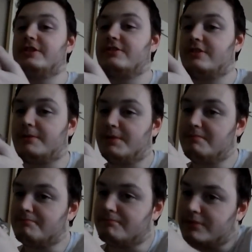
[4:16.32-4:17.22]
try and
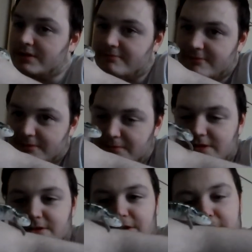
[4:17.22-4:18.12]
stop him, but
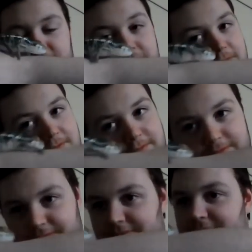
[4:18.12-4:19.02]
I'm not gonna.
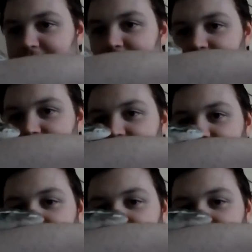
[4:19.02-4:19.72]
Because